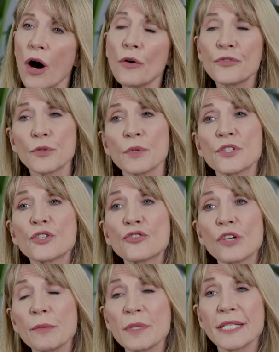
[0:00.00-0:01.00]
Afterwards, the
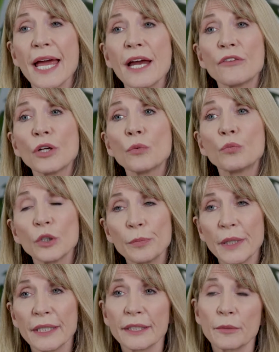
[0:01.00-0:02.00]
treatment area will
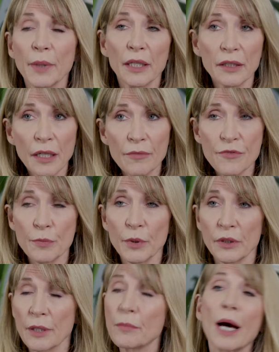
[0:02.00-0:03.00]
be a little bit
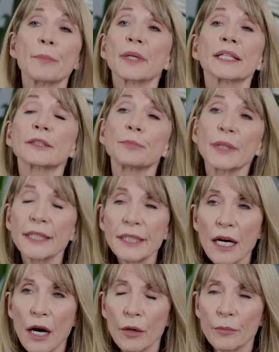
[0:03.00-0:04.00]
uncomfortable. It might be a little bit
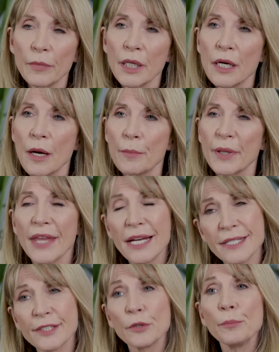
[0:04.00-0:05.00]
numb, but
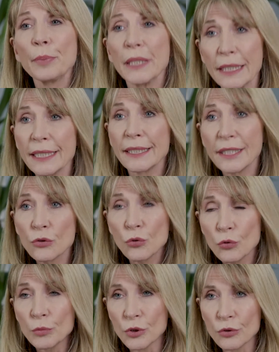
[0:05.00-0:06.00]
that's completely
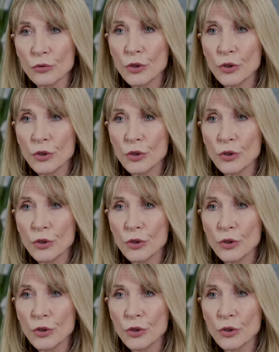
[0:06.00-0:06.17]
normal.